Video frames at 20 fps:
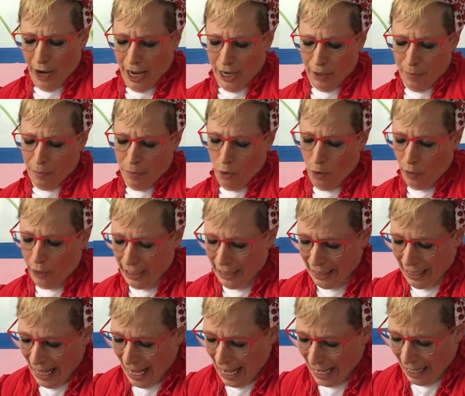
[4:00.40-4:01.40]
had a
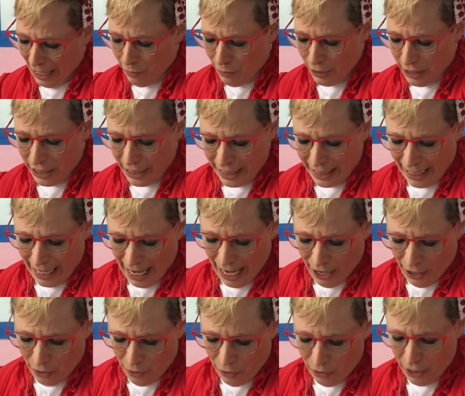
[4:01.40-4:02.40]
broken leg and was
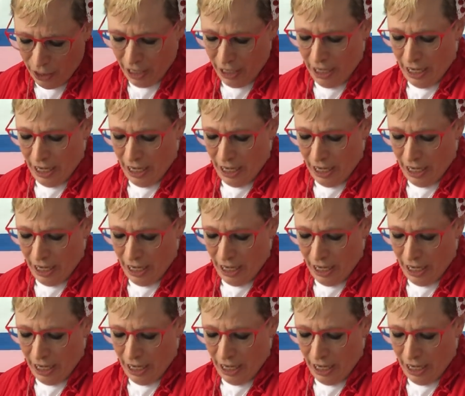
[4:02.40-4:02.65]
scared.